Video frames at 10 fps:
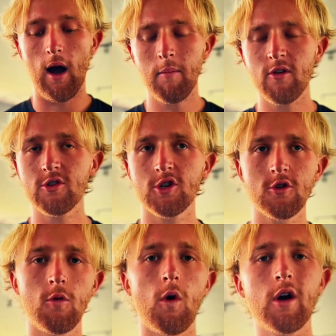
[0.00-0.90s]
I'm not
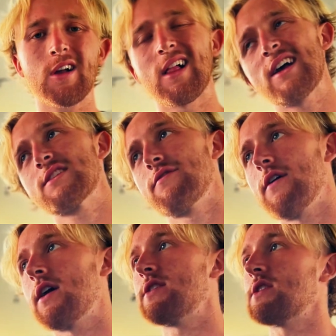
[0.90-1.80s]
sure what
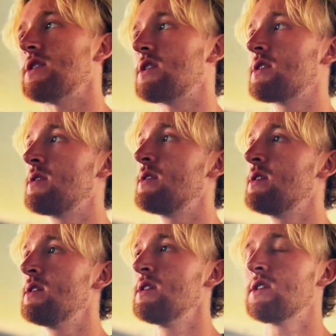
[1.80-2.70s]
classifies as
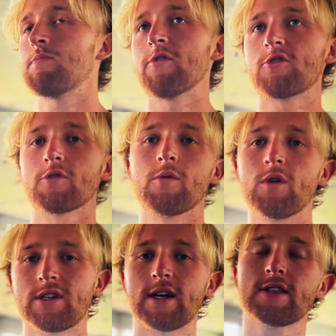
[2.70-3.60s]
spiritual and
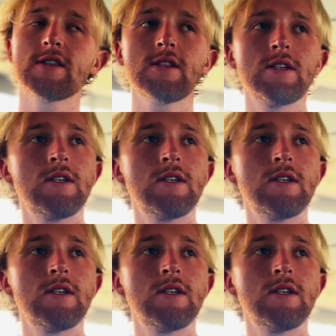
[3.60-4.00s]
what doesn't,